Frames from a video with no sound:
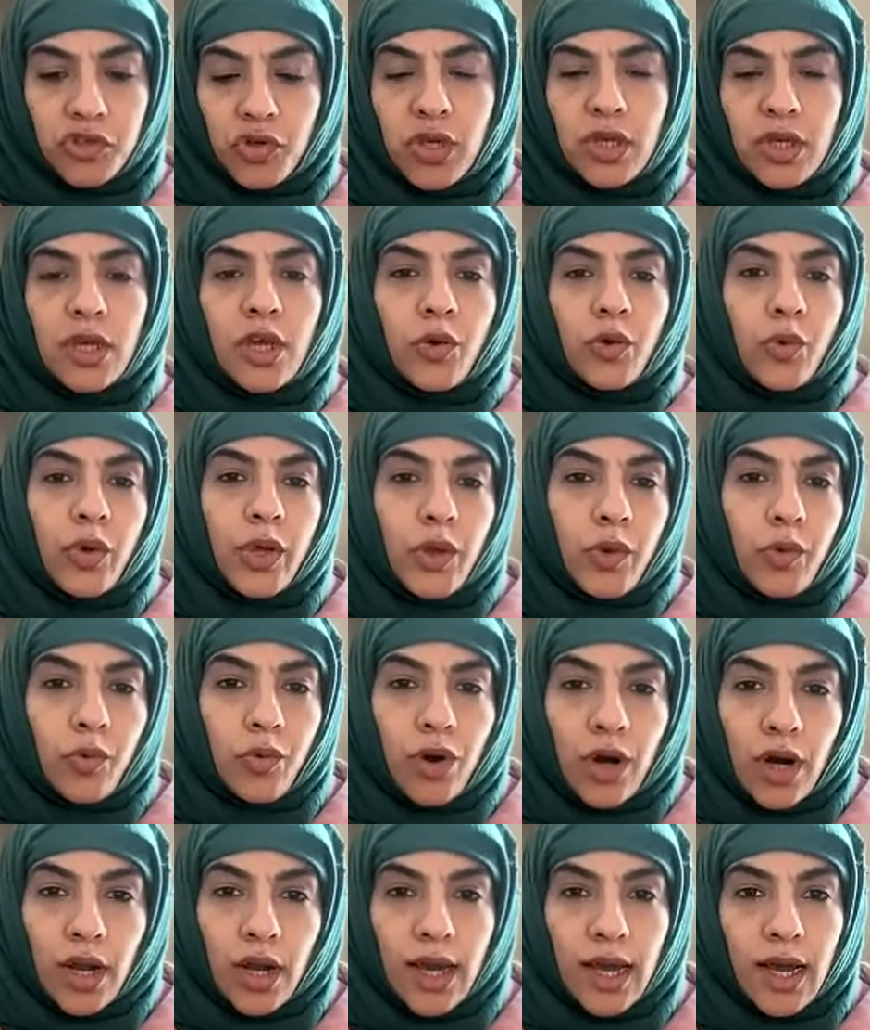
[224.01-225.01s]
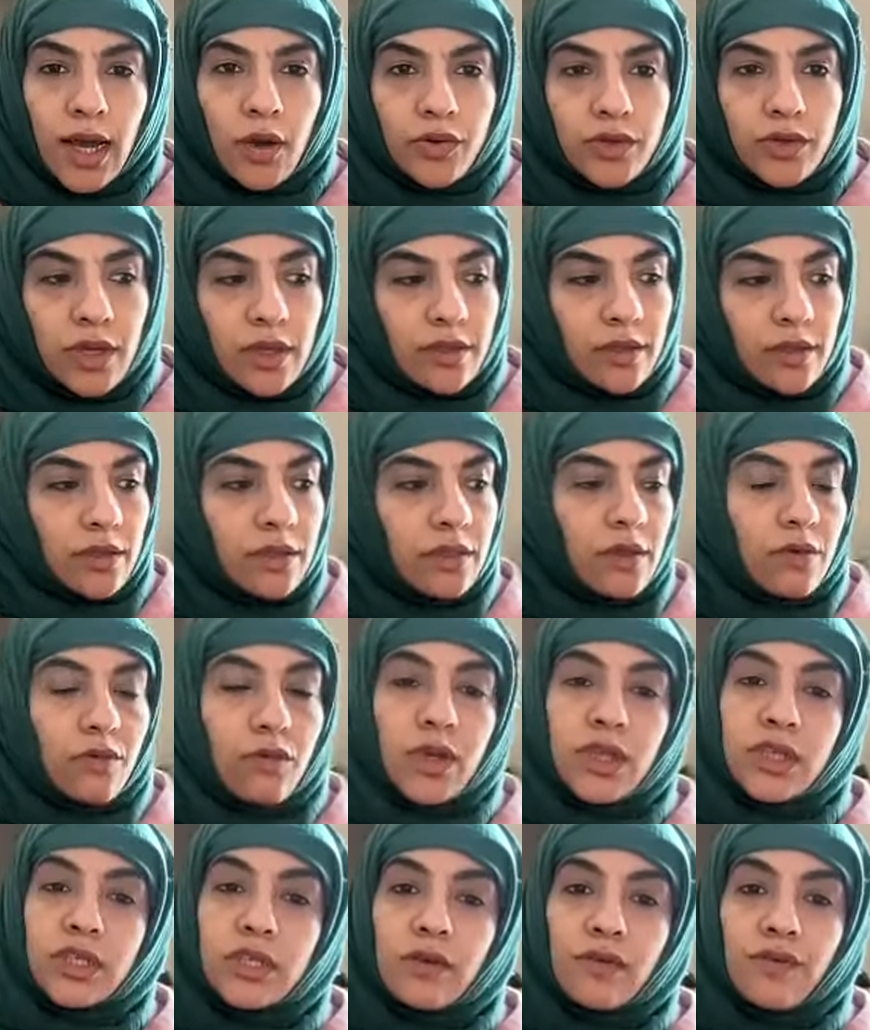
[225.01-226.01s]
doing a quick workout, and then the
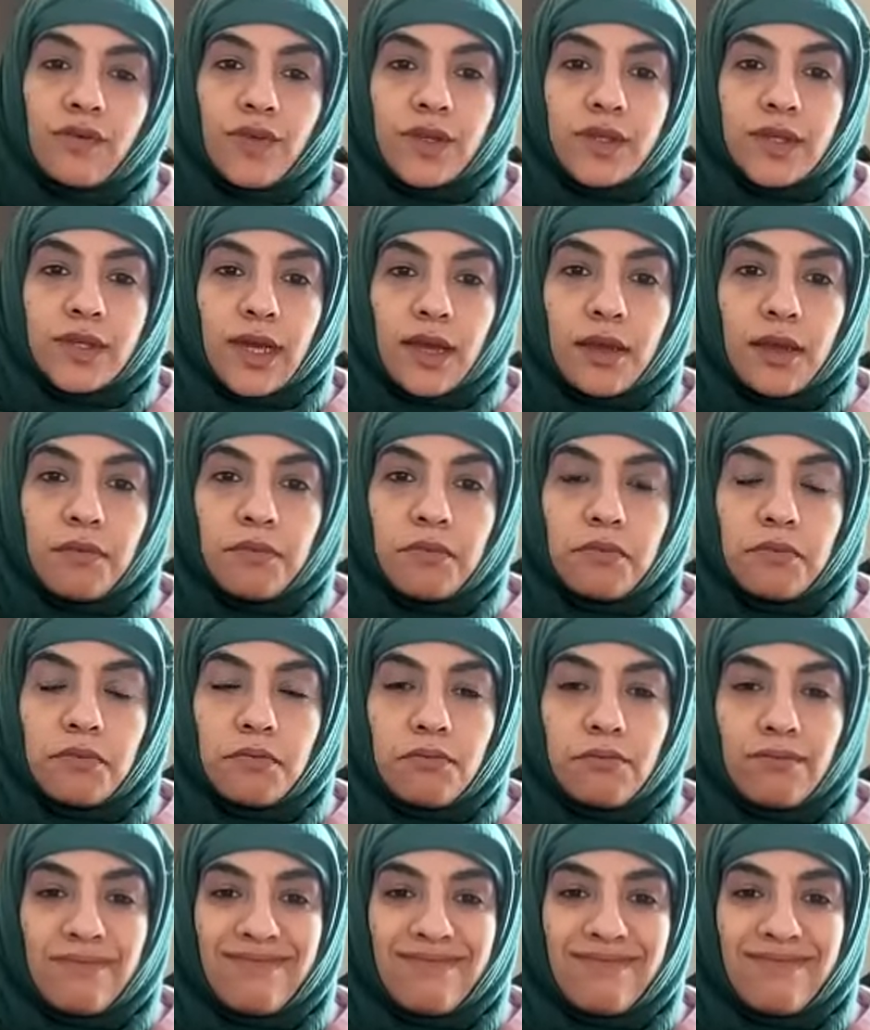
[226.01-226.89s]
rest of the time